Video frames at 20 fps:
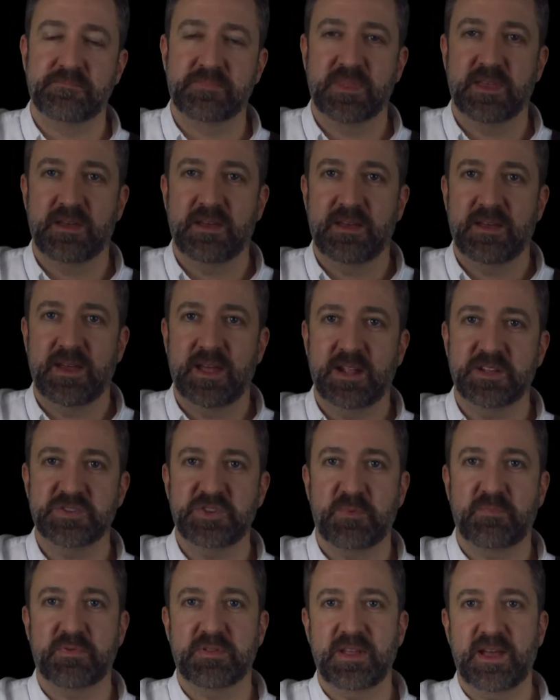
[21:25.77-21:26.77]
And as
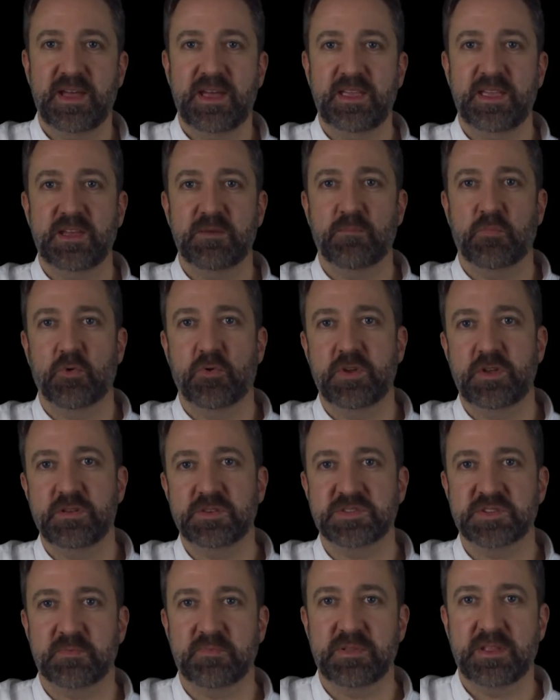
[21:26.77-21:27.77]
you play and get more
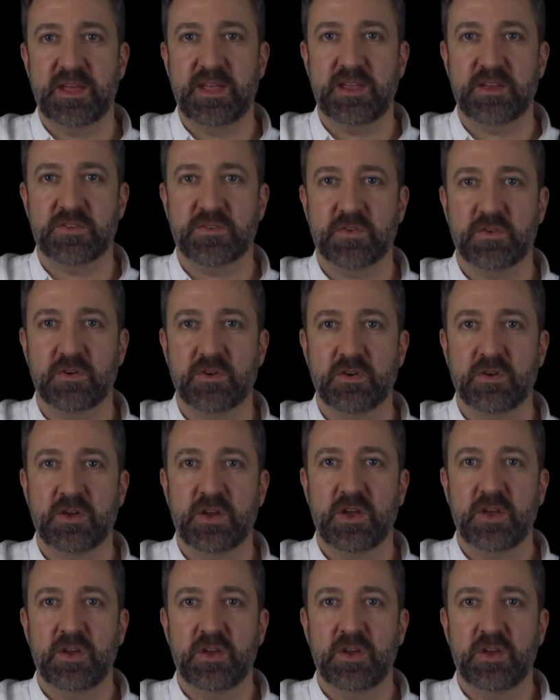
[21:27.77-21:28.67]
used to playing guitar,